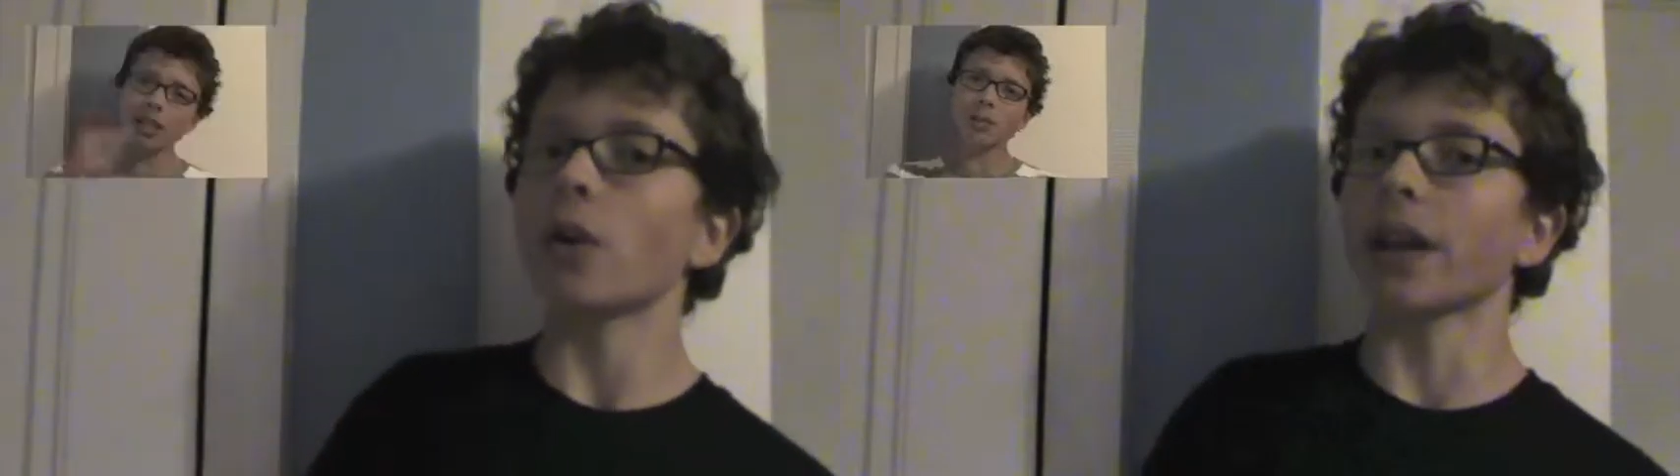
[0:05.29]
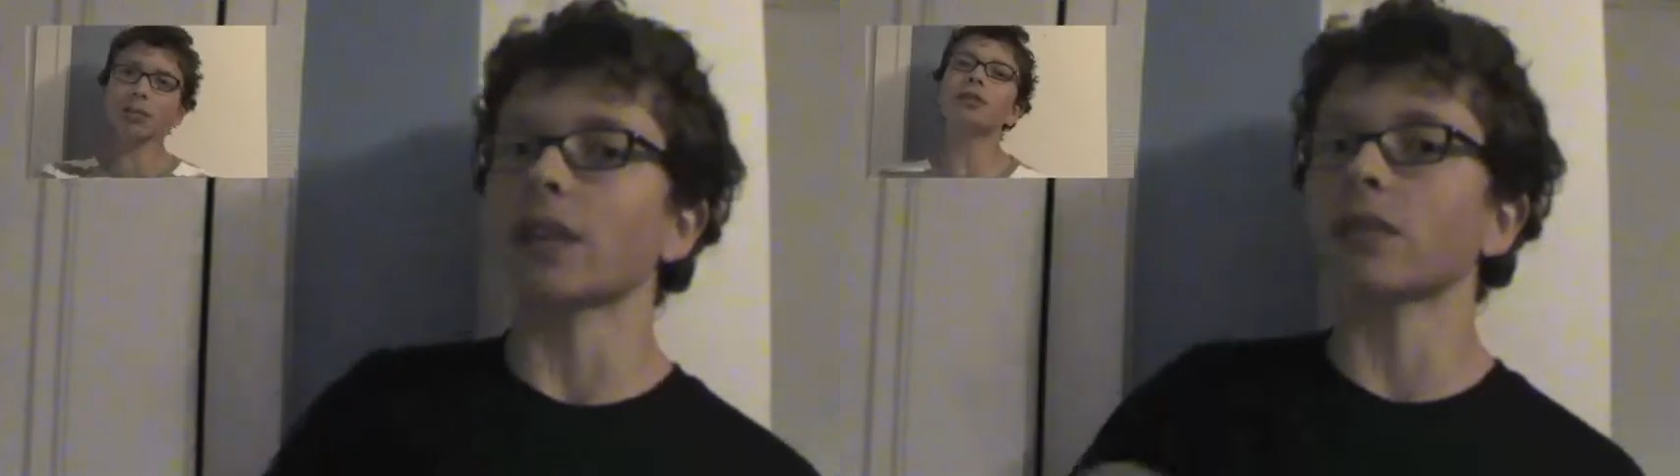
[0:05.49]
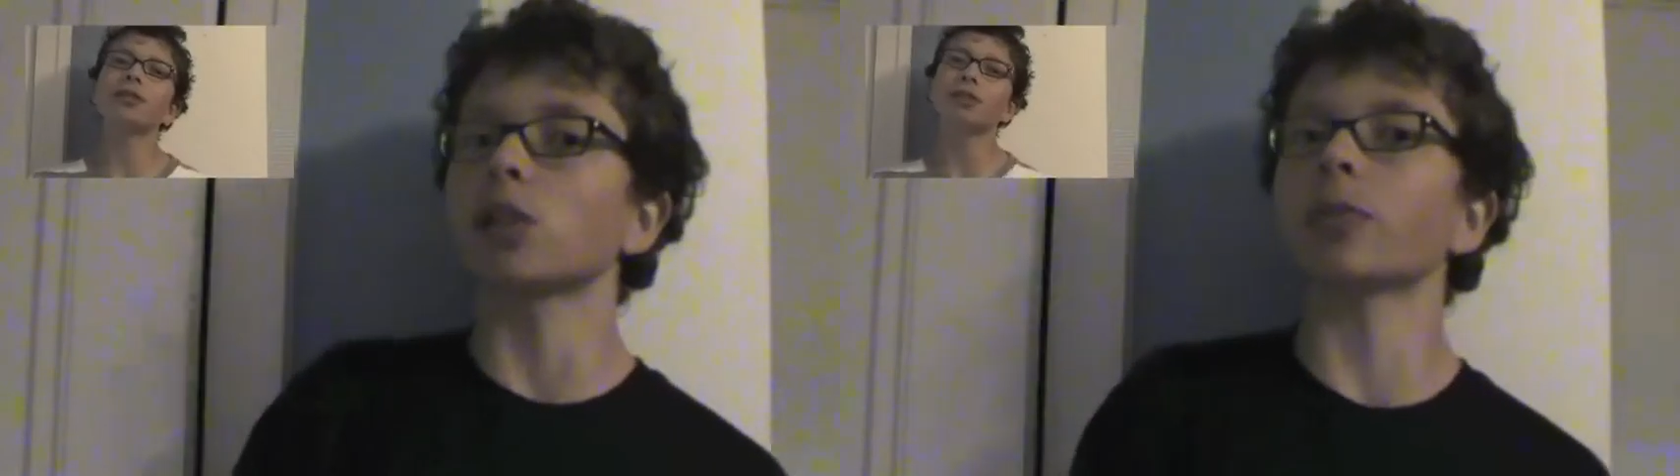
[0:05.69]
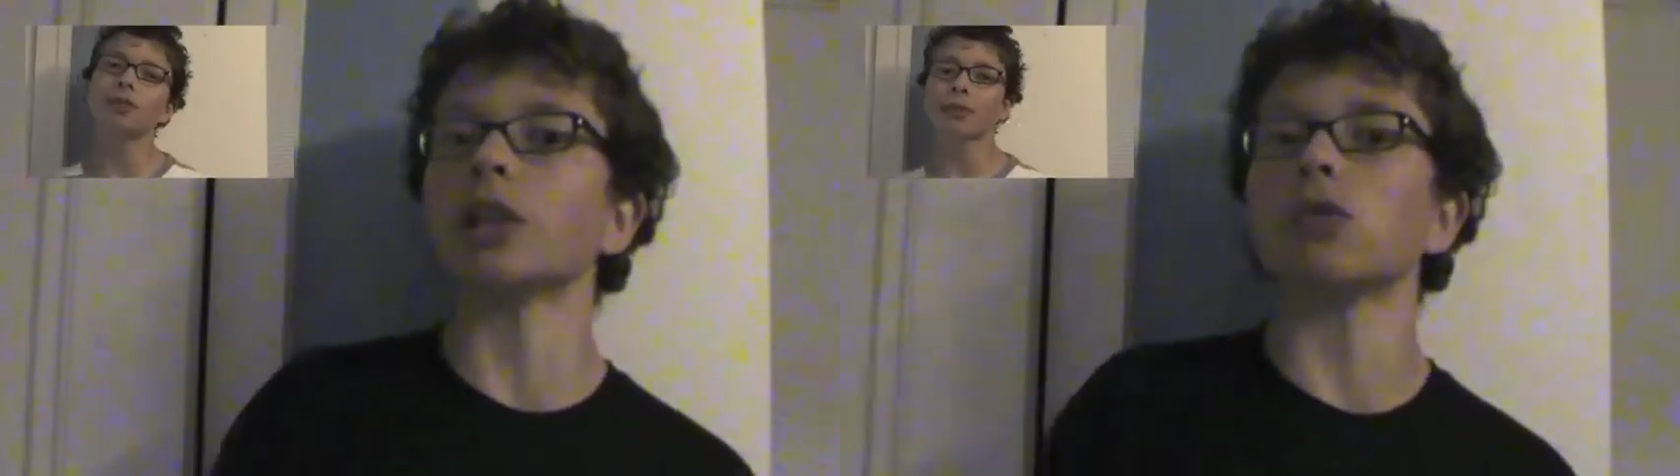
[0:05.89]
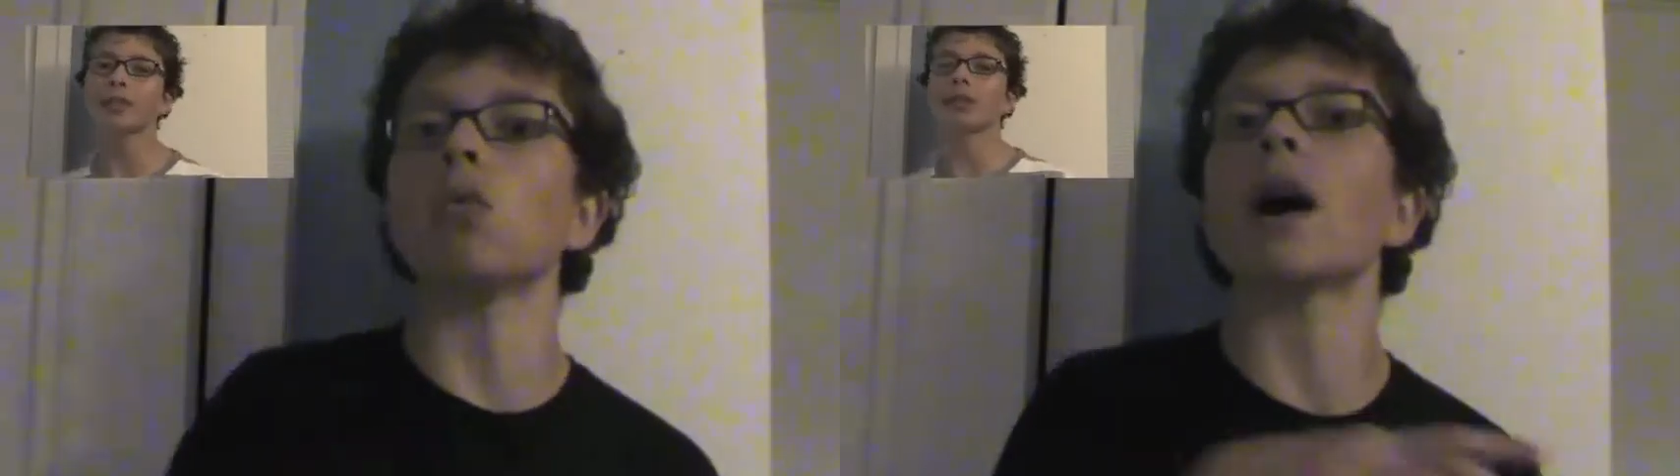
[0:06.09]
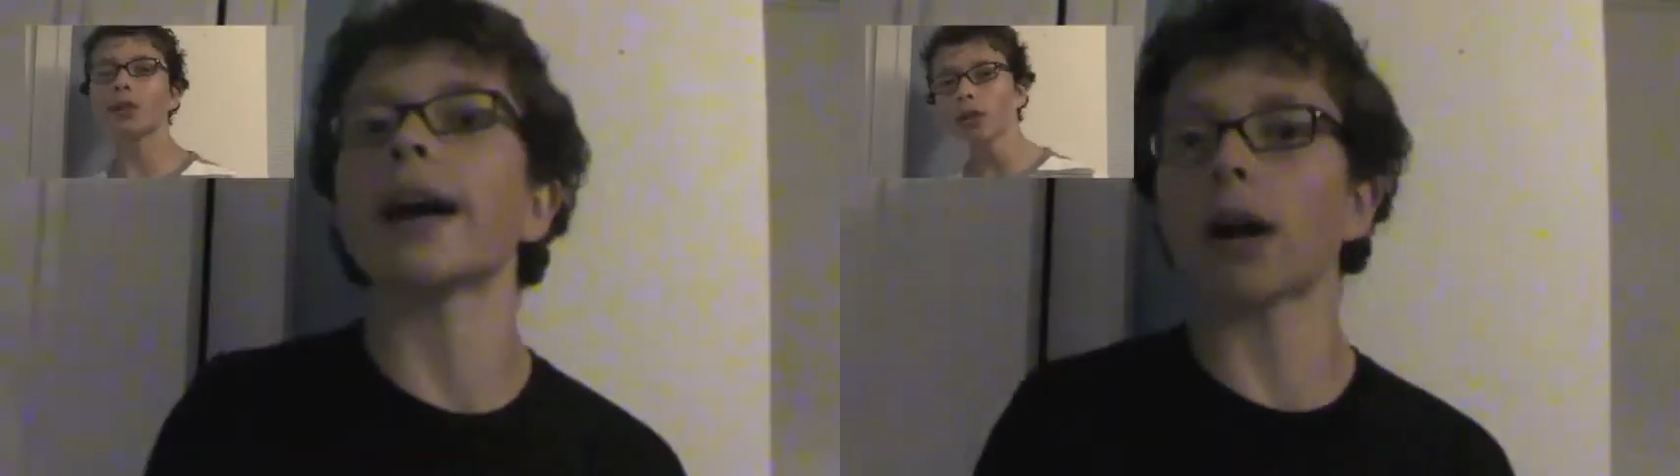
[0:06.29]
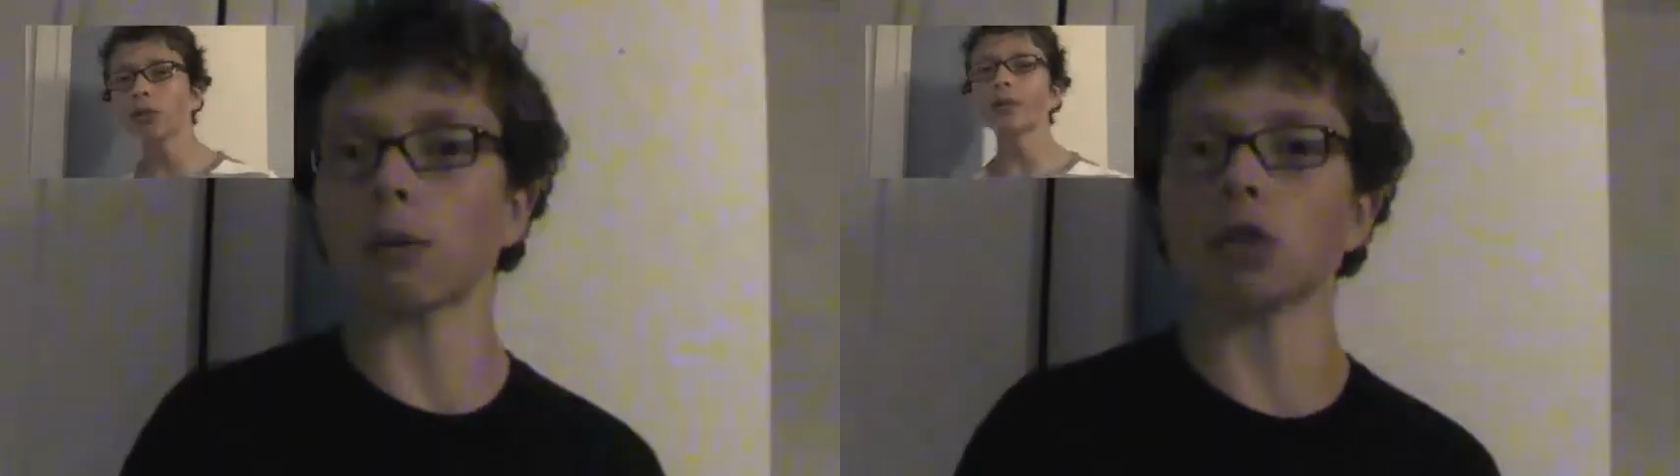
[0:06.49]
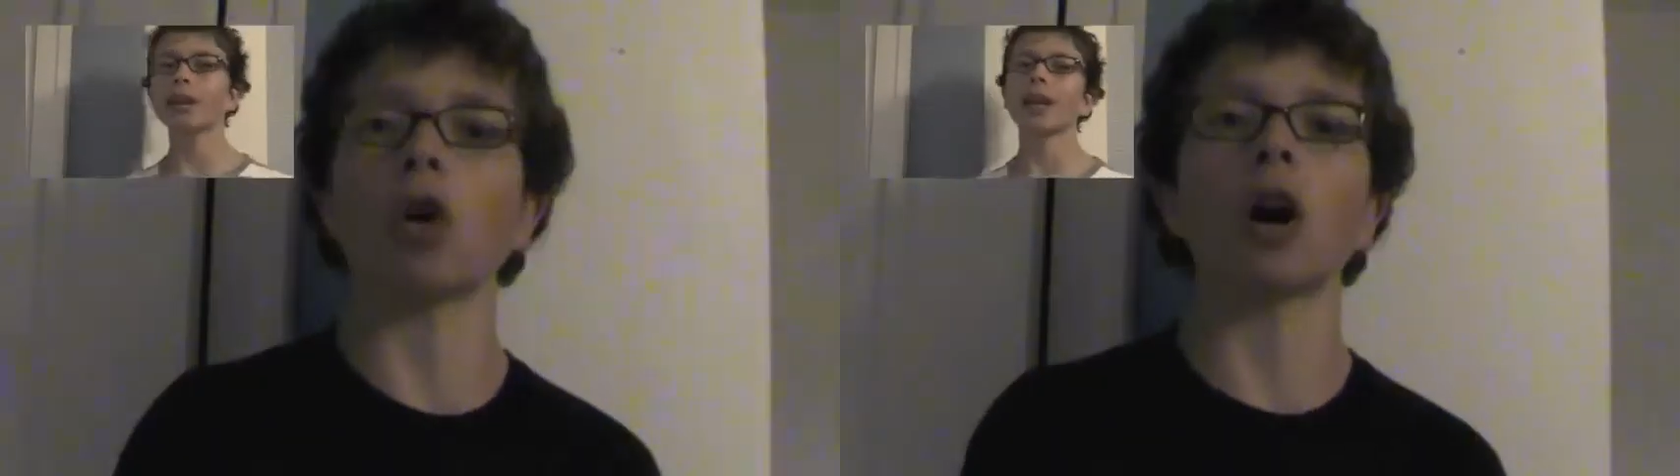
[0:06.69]
it kind of explains why I
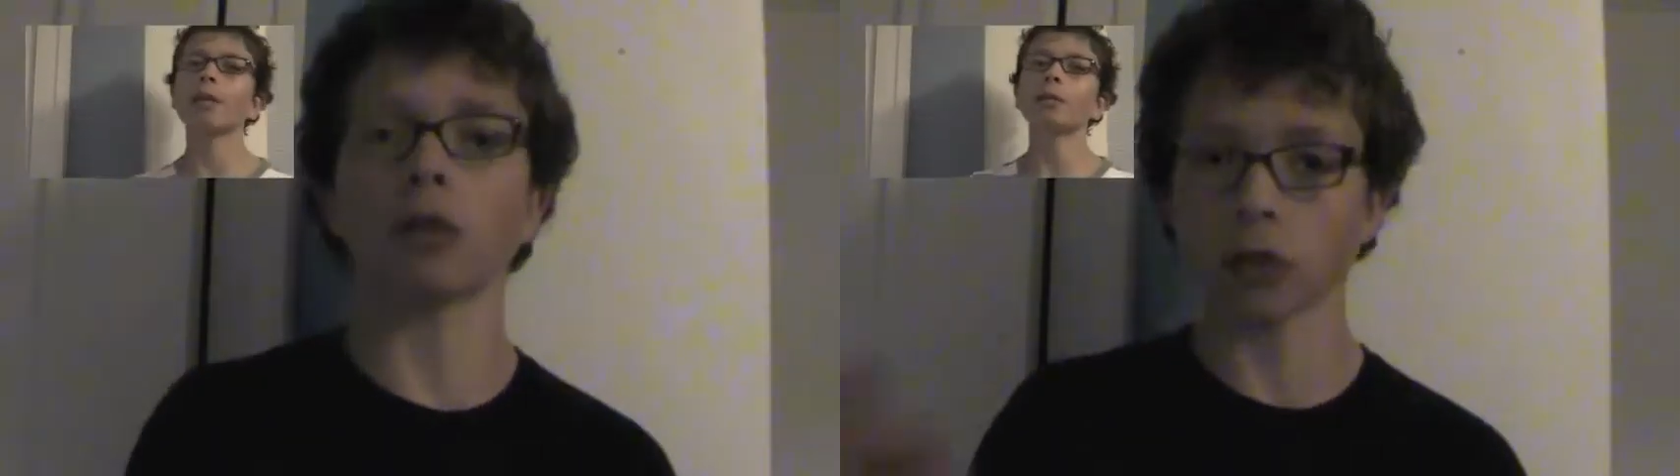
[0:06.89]
was gone